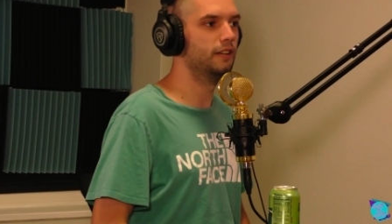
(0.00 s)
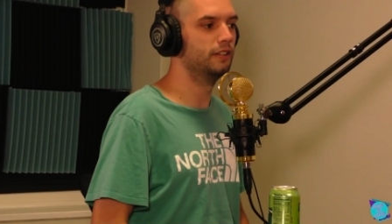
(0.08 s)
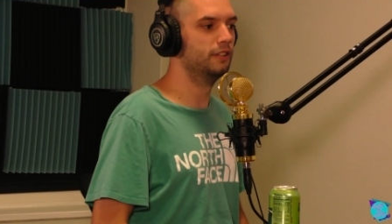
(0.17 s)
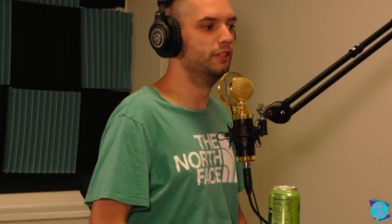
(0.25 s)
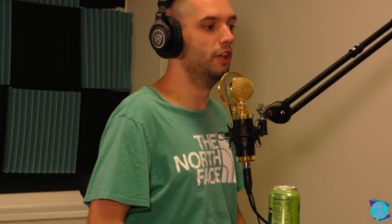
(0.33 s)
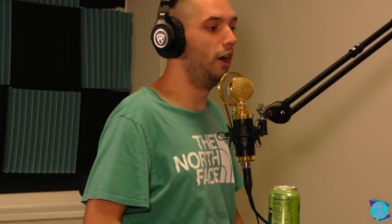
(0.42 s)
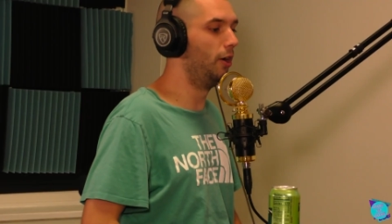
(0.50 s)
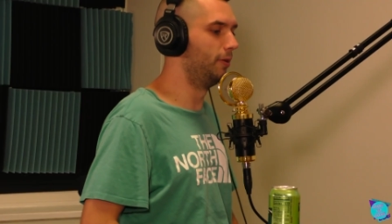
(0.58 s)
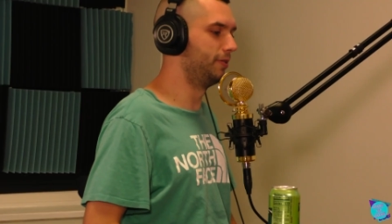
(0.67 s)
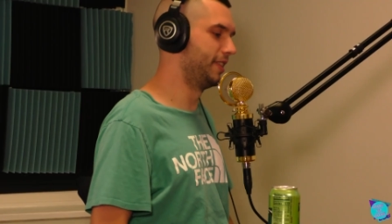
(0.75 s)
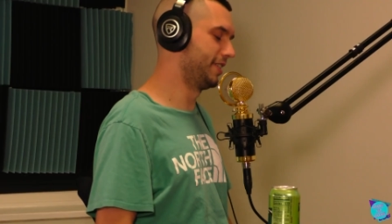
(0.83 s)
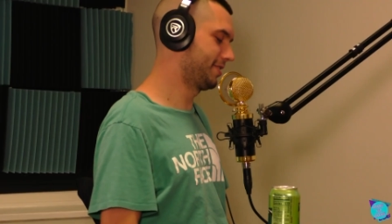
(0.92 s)
No,
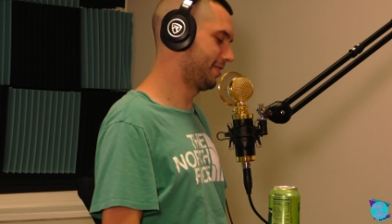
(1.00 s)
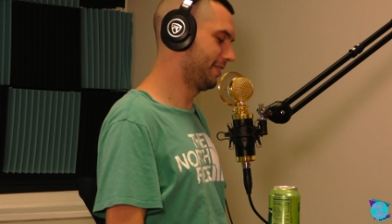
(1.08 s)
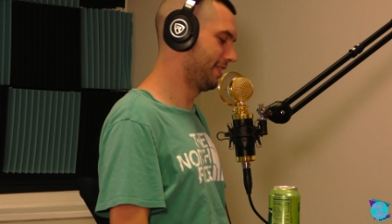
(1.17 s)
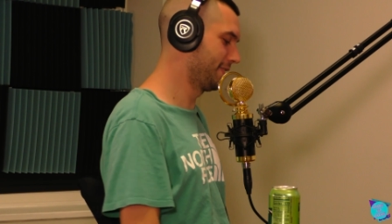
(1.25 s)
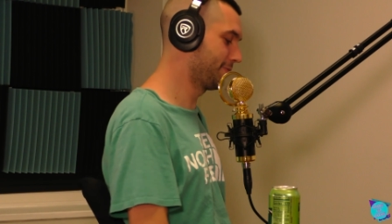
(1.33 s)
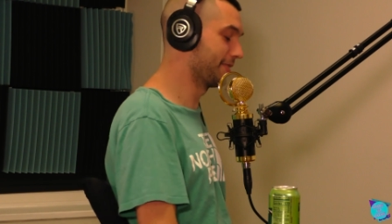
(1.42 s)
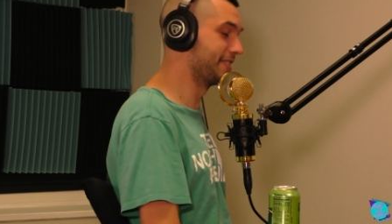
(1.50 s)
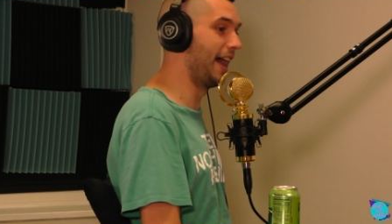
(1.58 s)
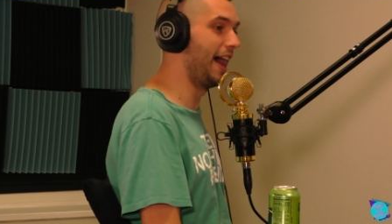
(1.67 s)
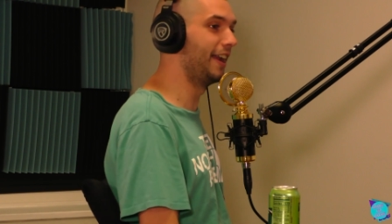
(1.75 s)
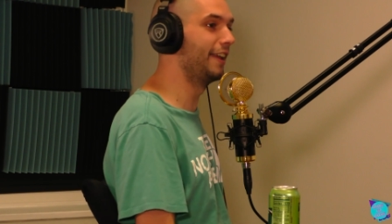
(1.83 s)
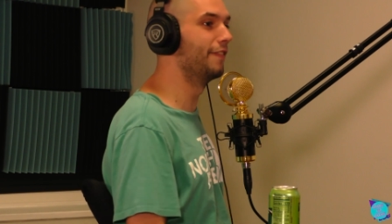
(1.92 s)
this This was this was
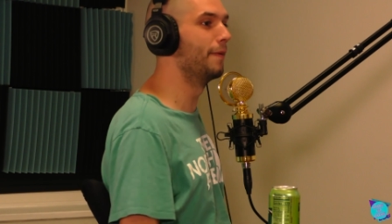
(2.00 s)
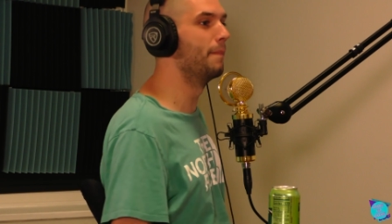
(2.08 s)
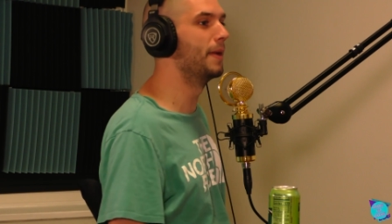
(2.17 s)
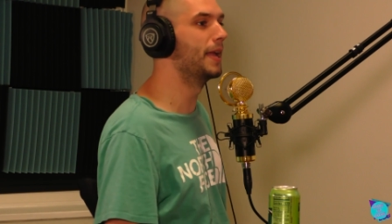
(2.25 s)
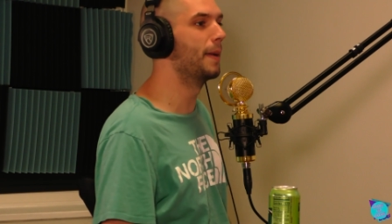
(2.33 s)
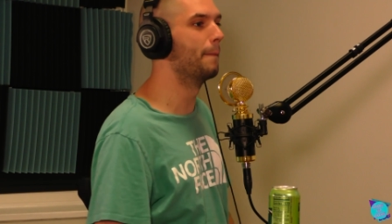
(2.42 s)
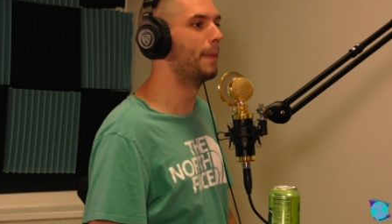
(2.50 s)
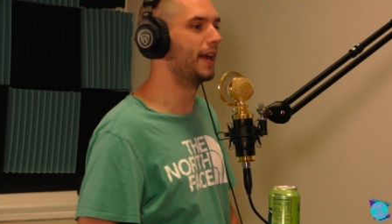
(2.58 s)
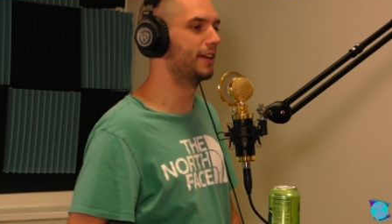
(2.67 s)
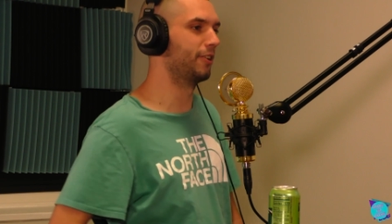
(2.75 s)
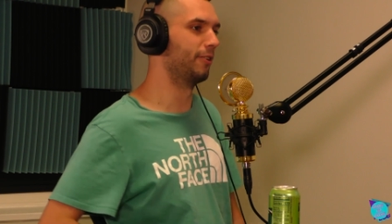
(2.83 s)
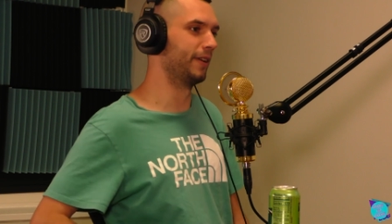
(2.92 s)
not Ben. even me and
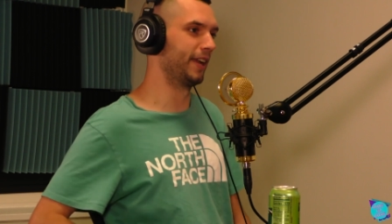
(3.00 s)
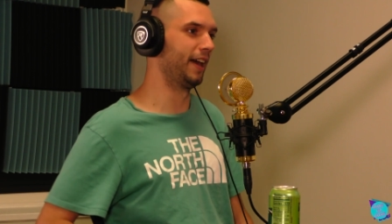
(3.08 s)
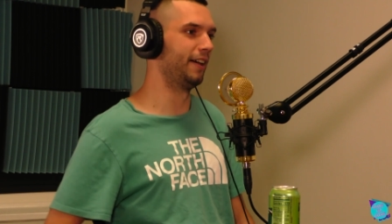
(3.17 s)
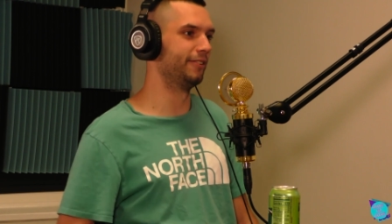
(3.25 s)
Ben going out.